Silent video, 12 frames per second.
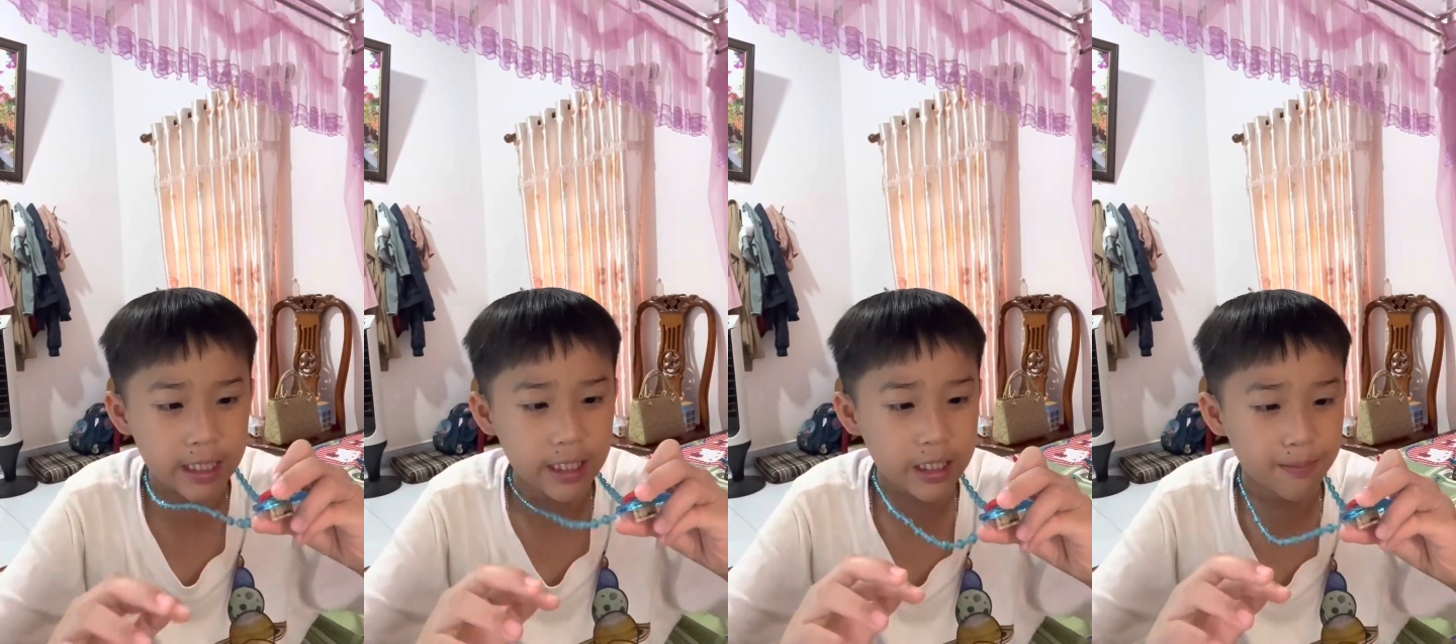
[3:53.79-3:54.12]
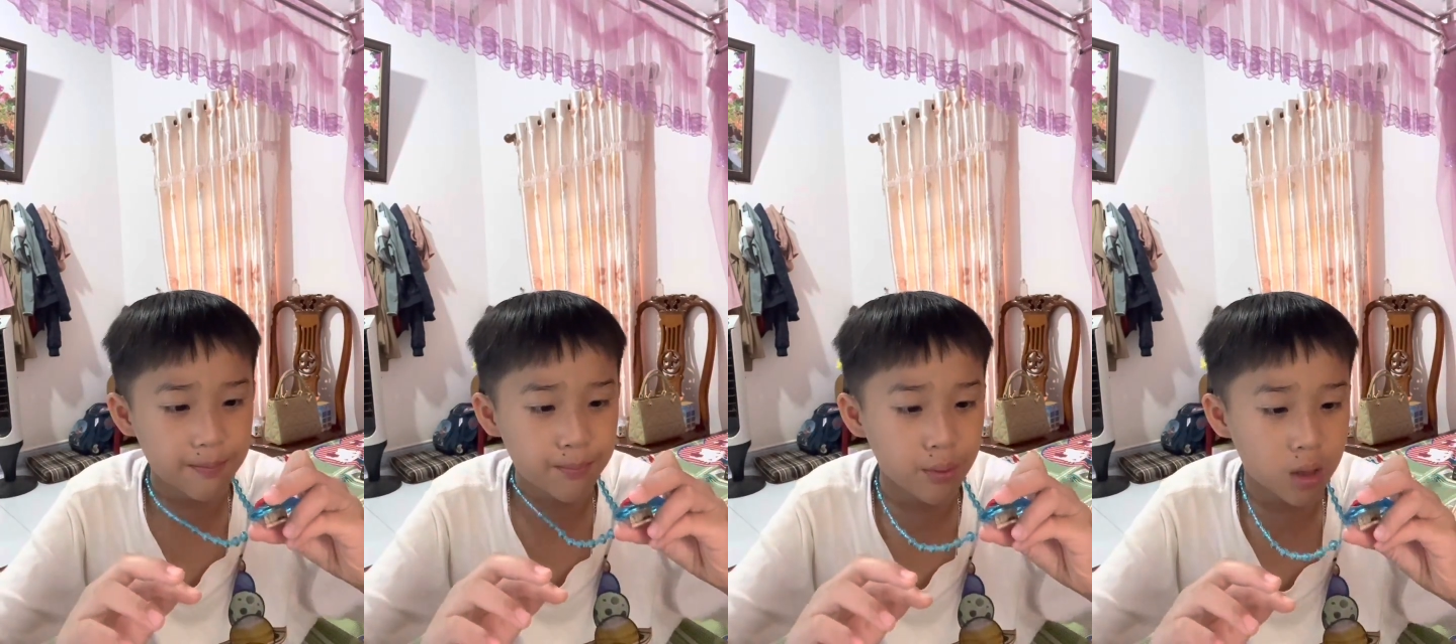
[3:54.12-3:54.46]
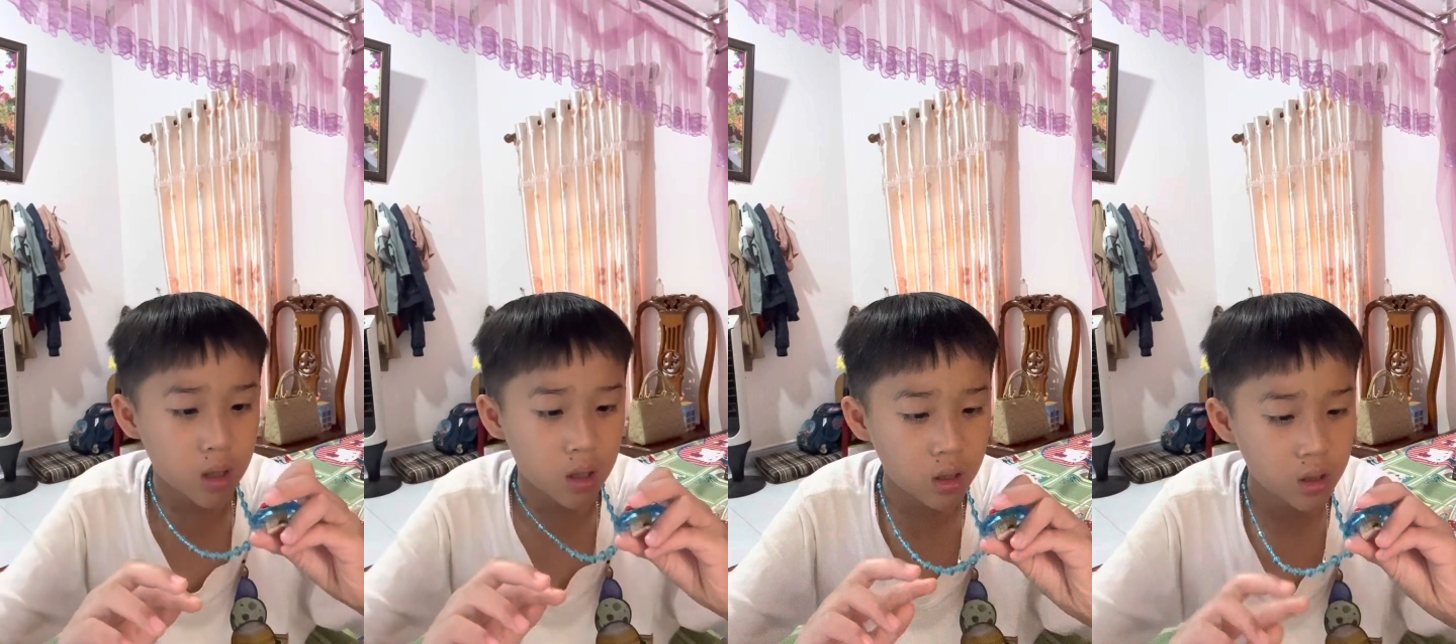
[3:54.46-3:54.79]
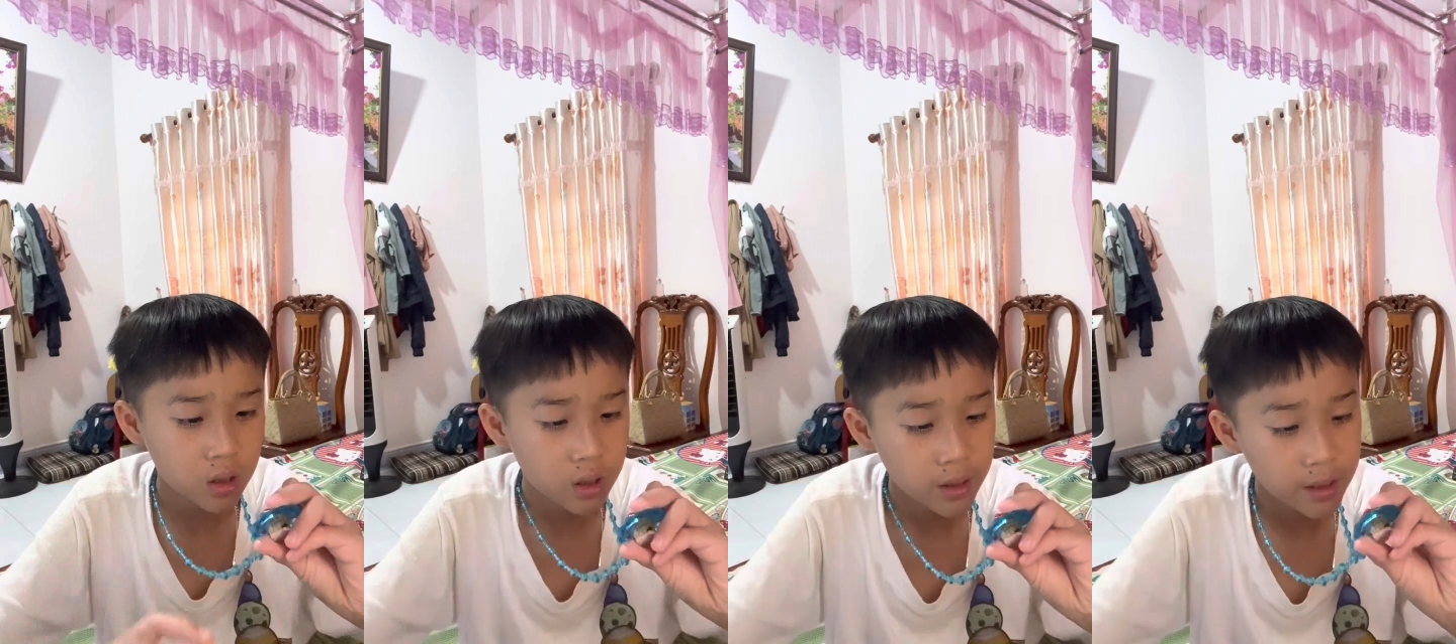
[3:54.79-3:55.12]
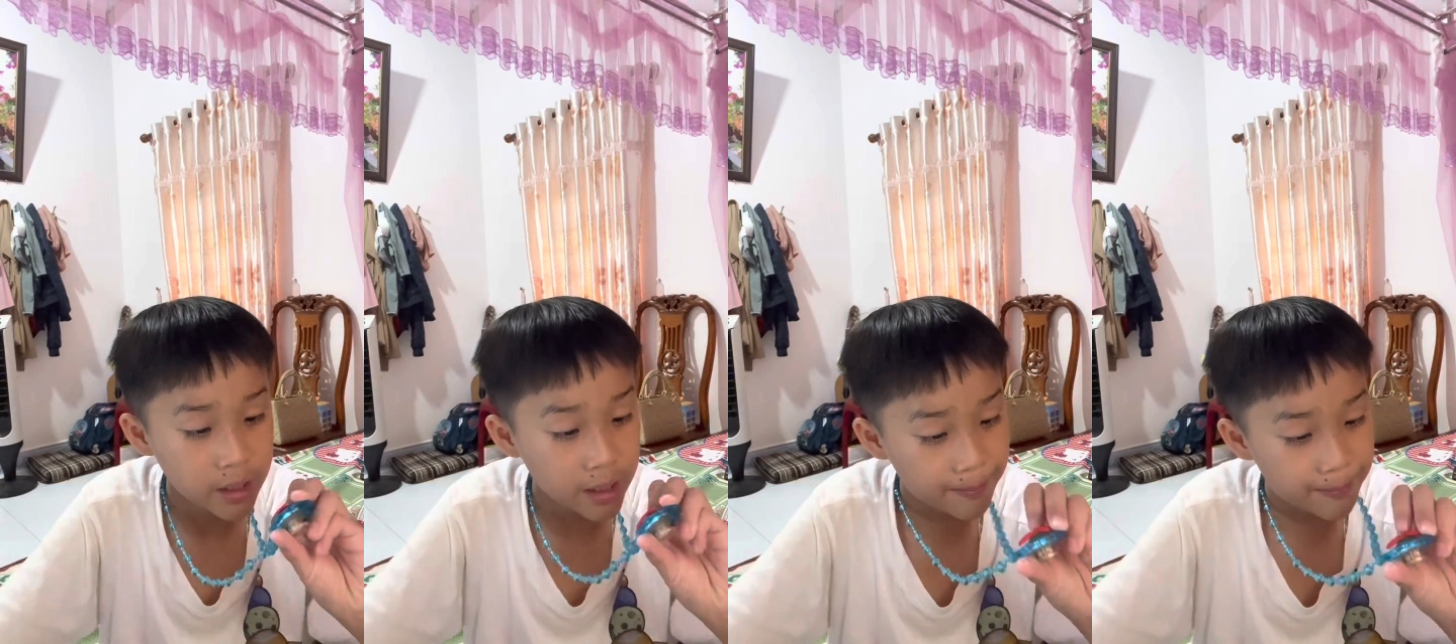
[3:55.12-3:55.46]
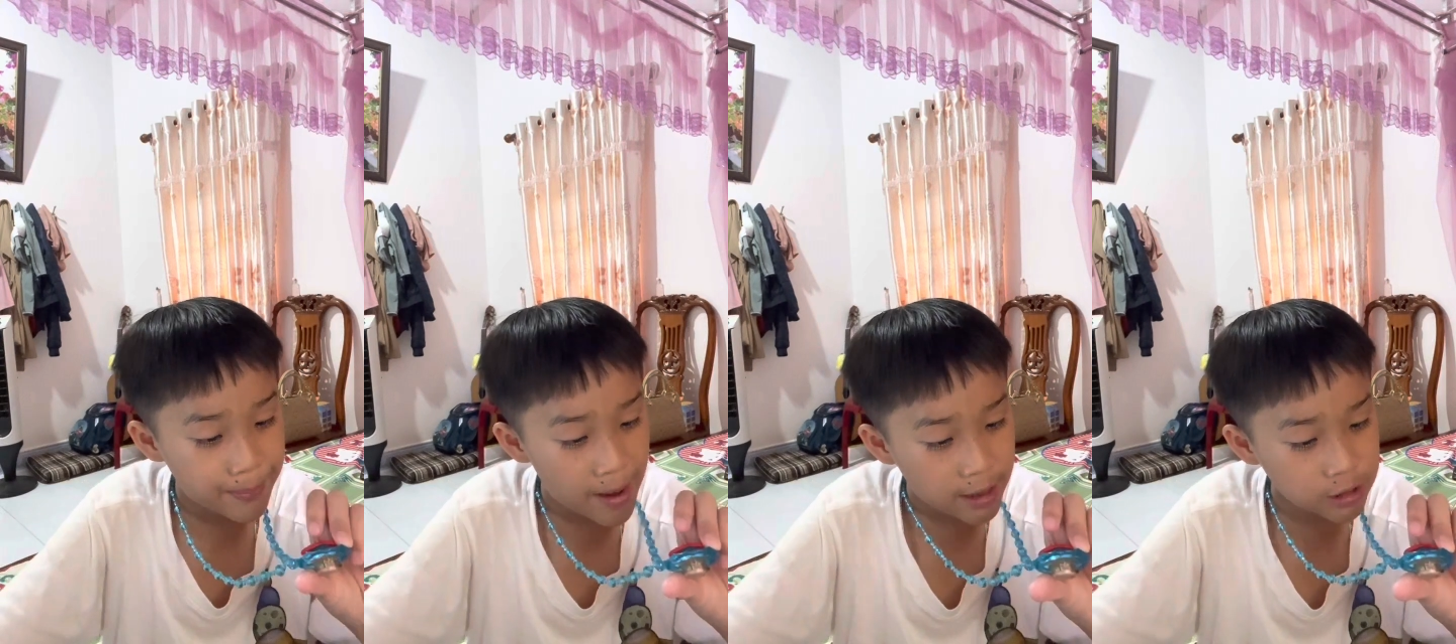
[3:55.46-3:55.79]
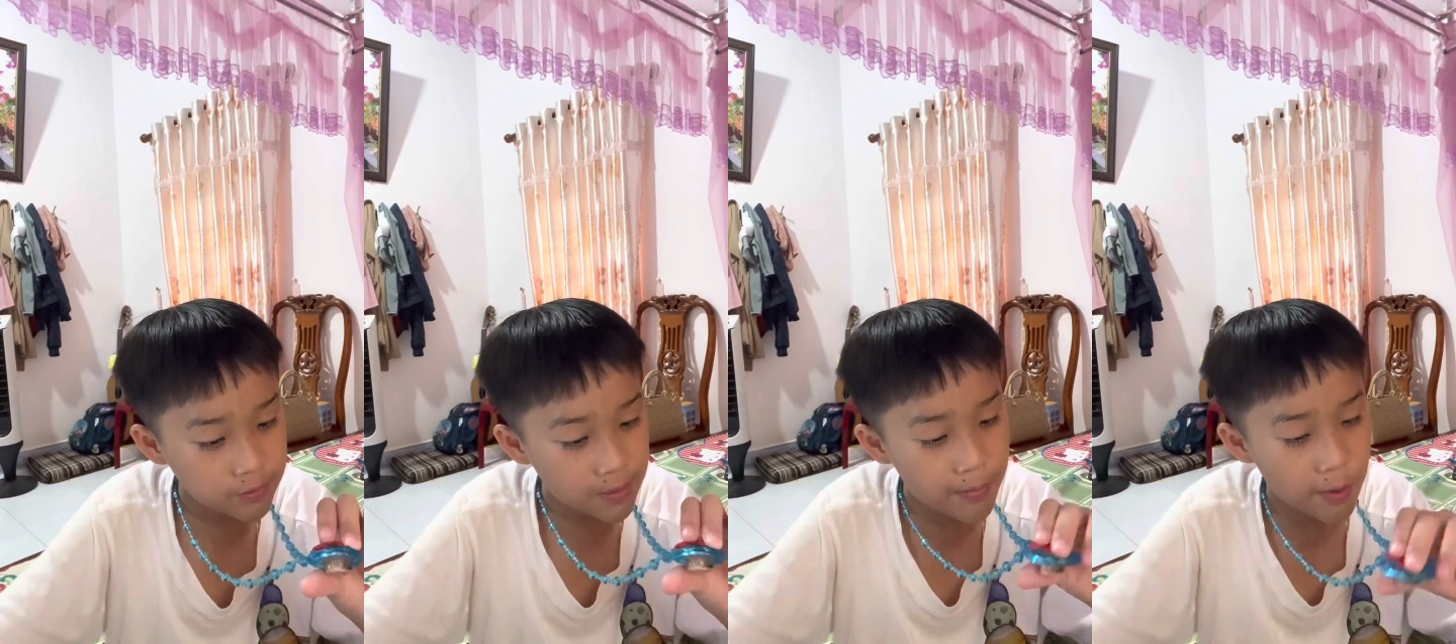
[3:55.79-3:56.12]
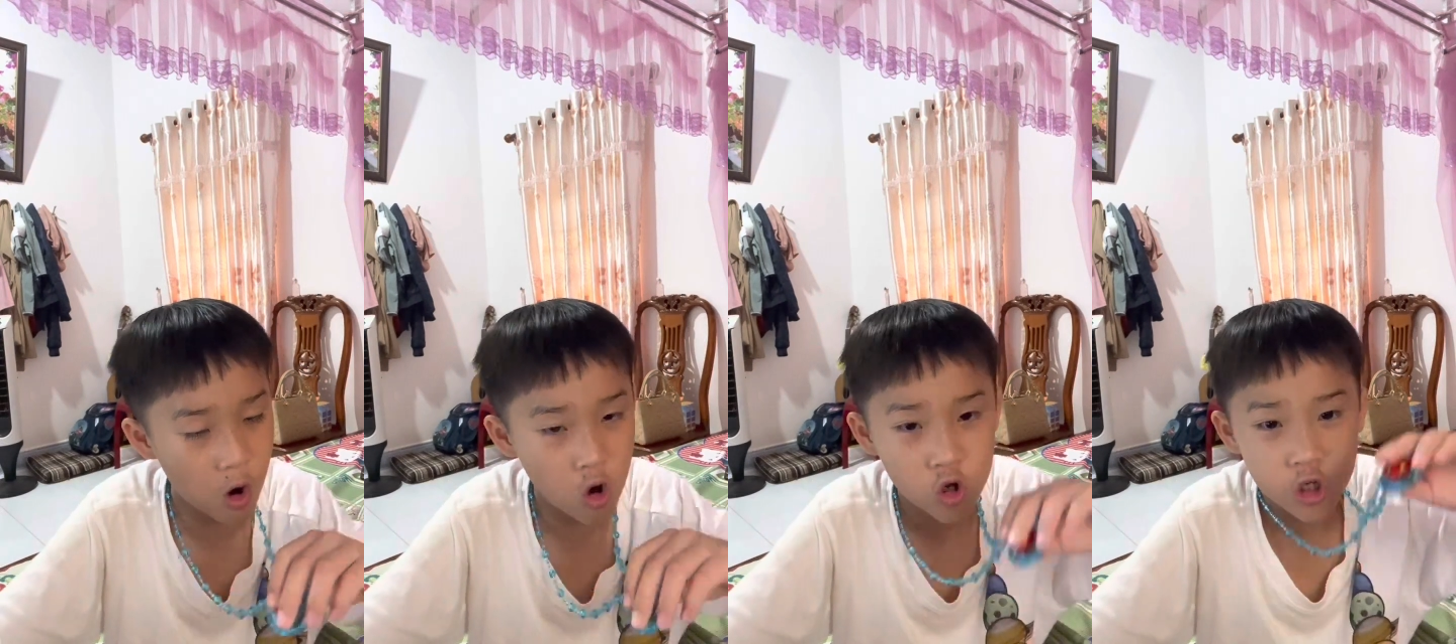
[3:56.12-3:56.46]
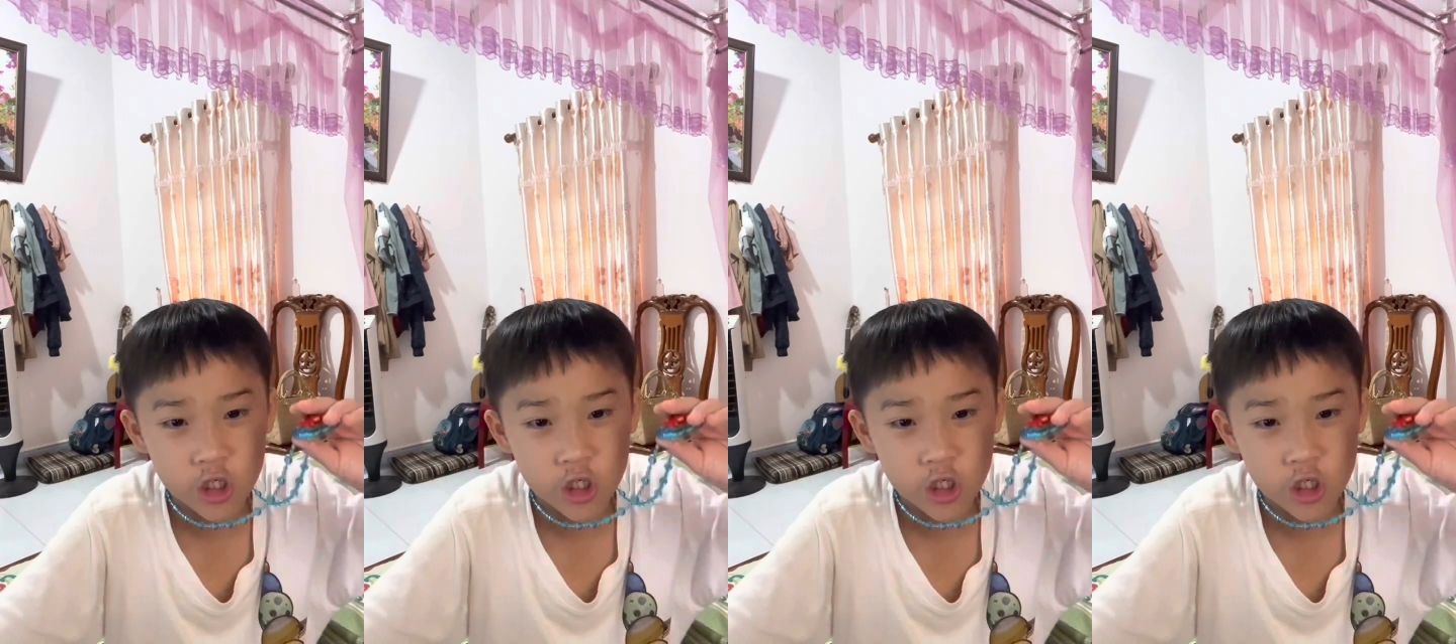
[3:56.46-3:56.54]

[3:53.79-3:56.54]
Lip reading: it's a ball, bounce my ball,